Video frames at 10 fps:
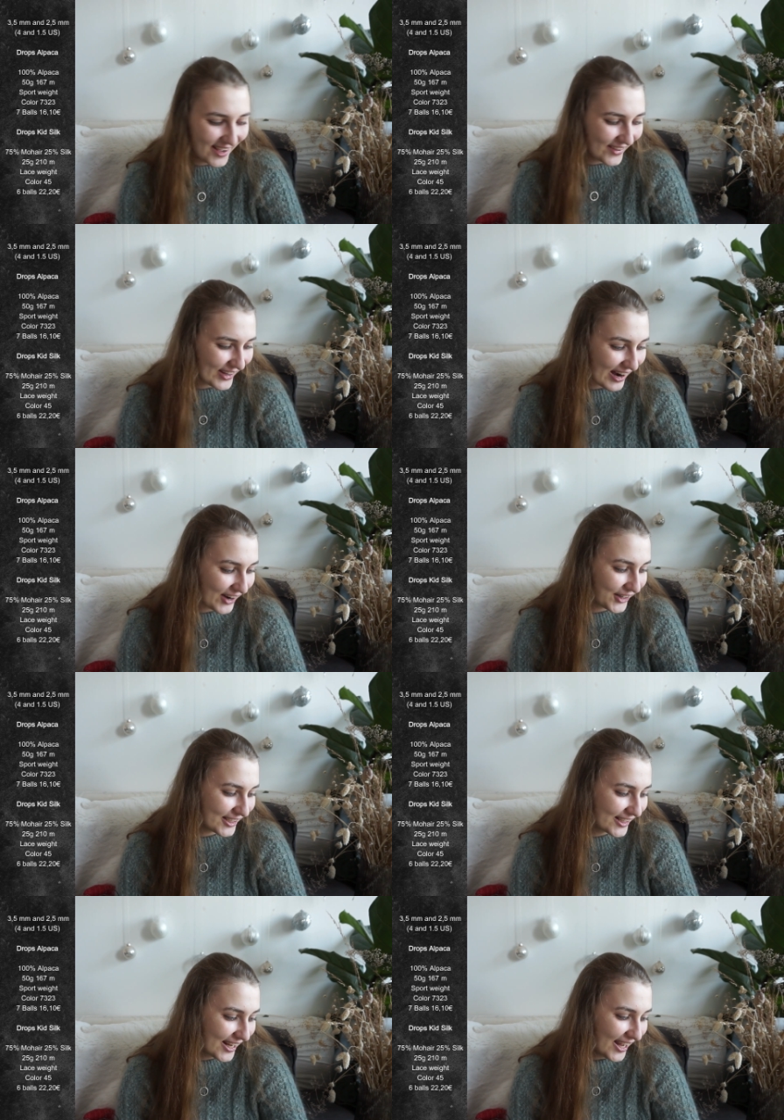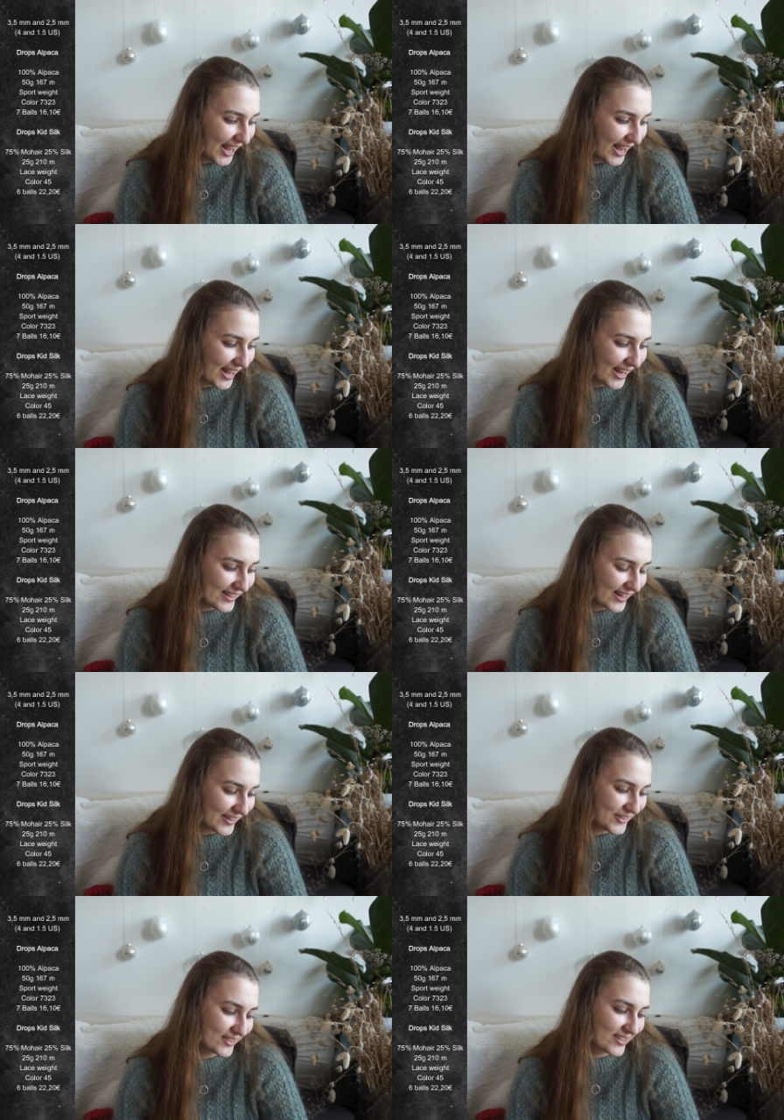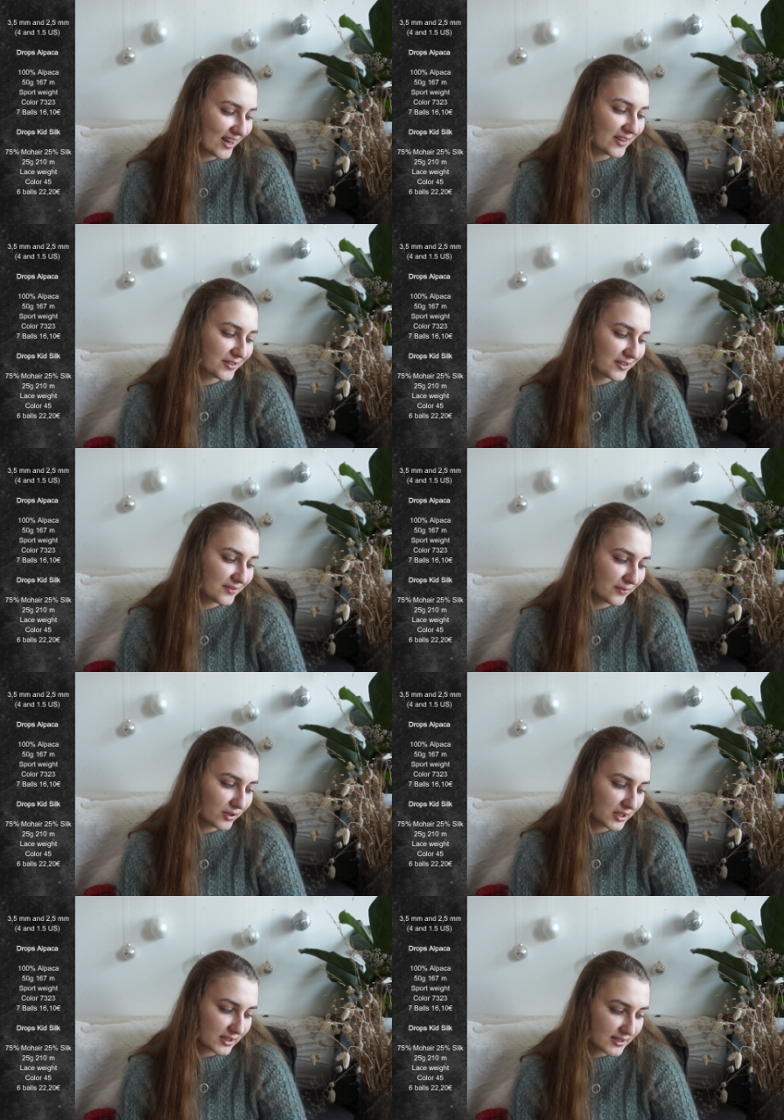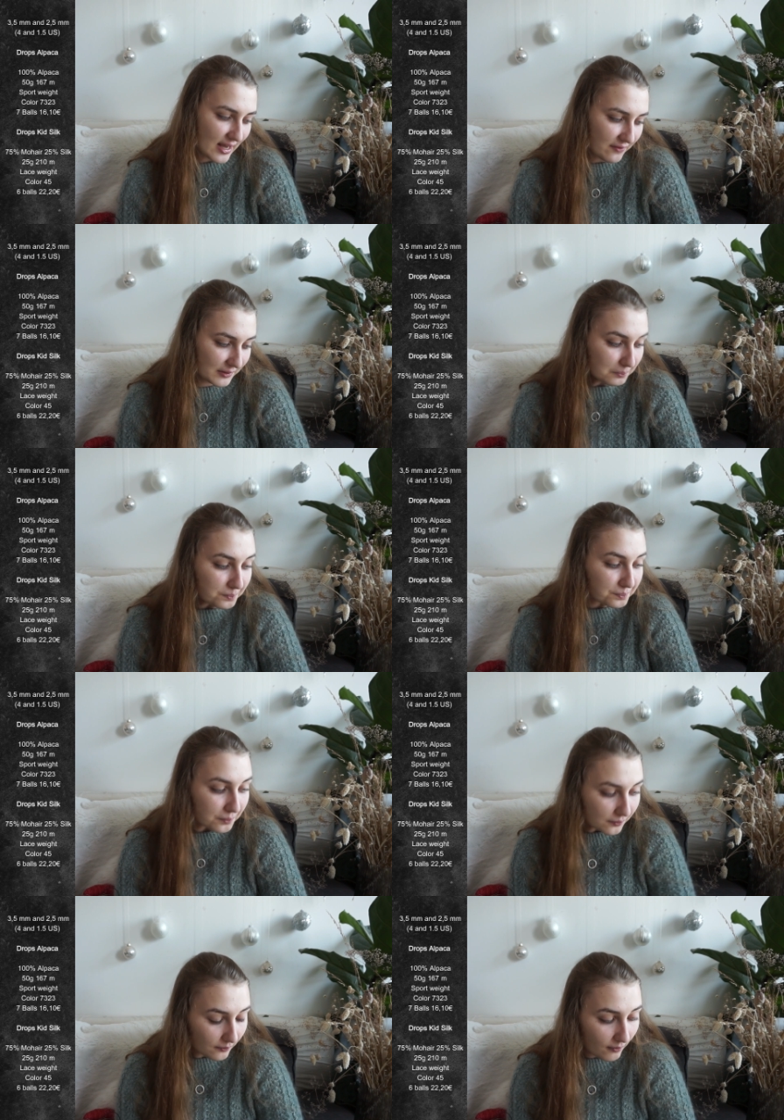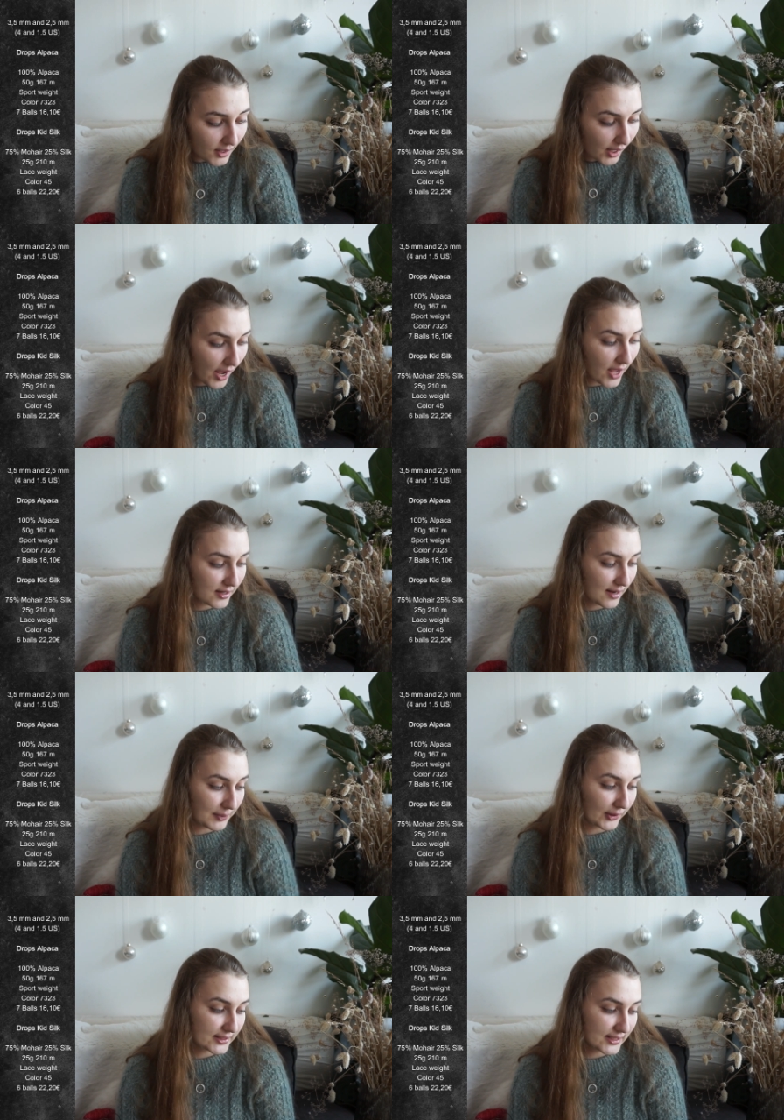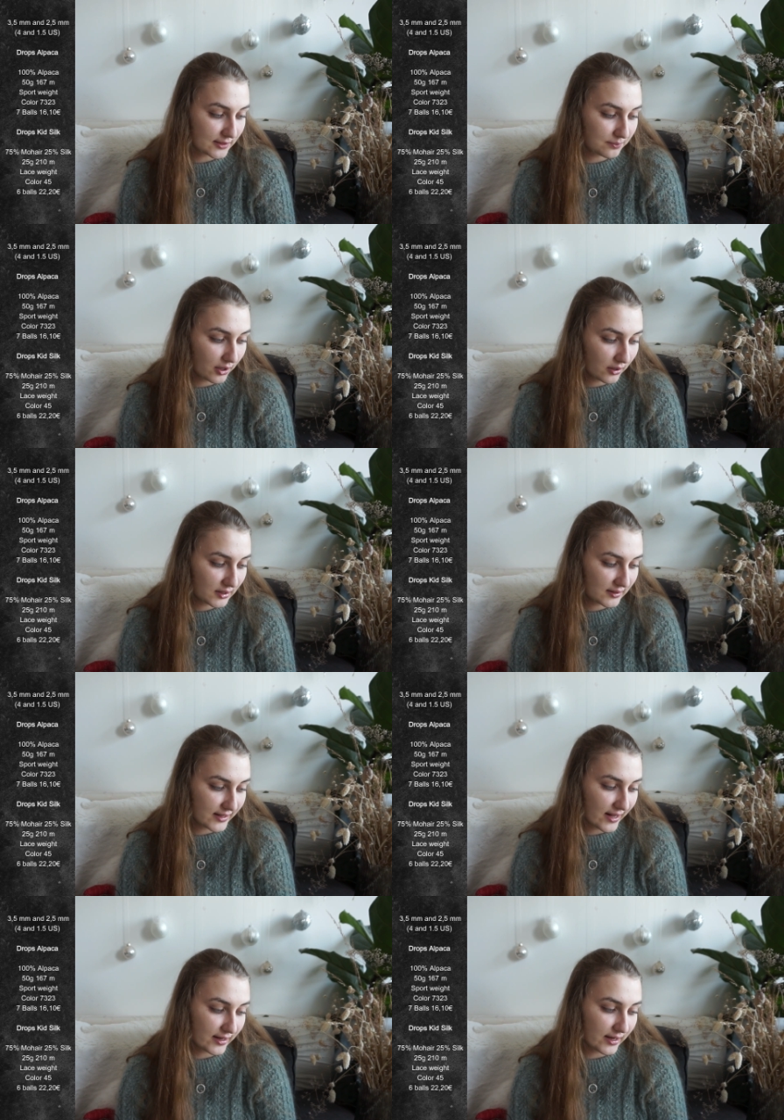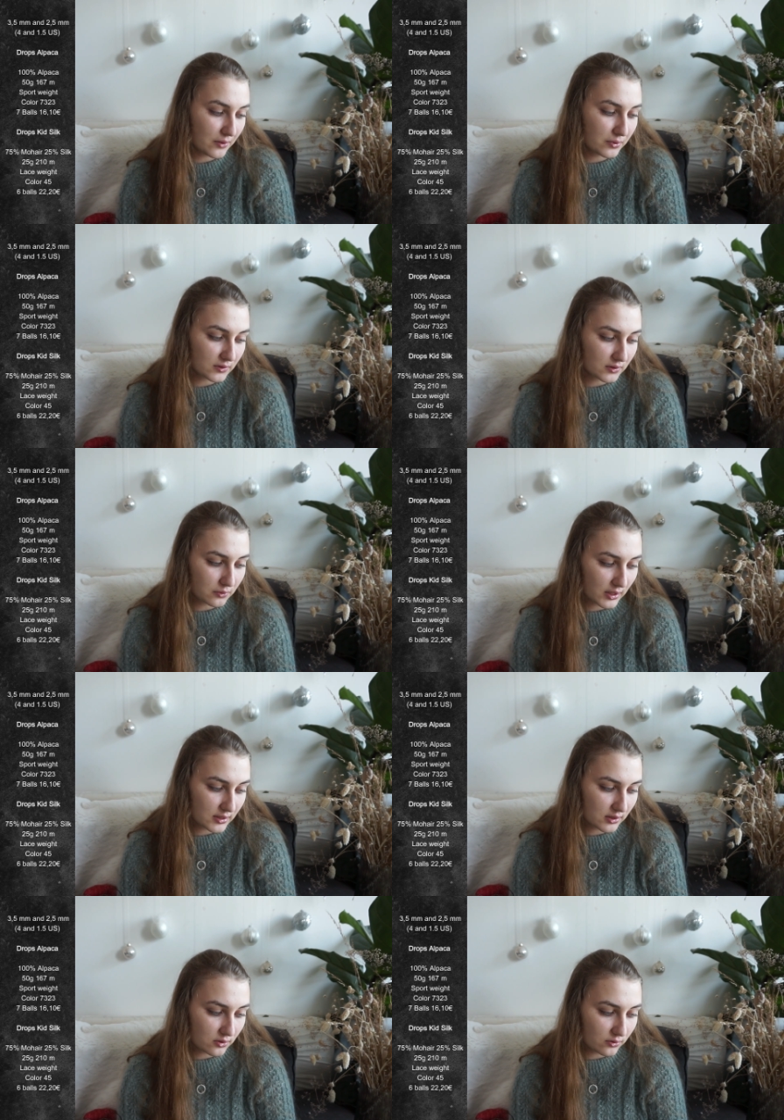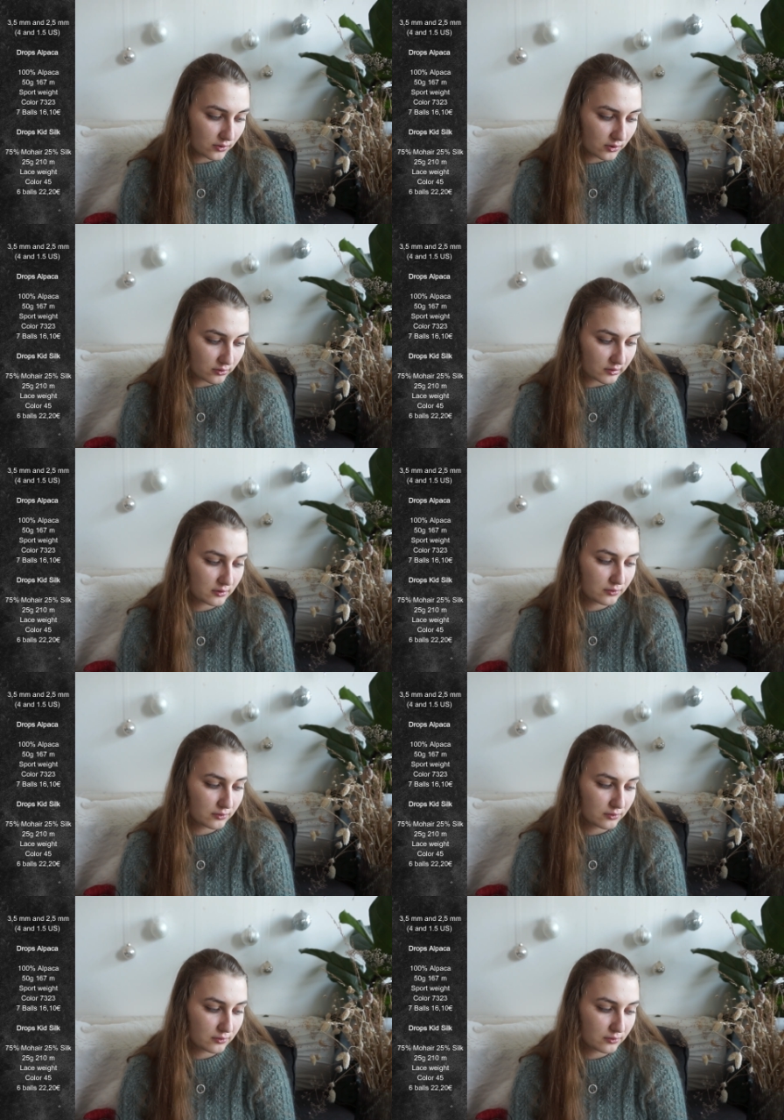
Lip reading: yarn, and I use colors 47, and I bought 6 boards. That equals 22 euros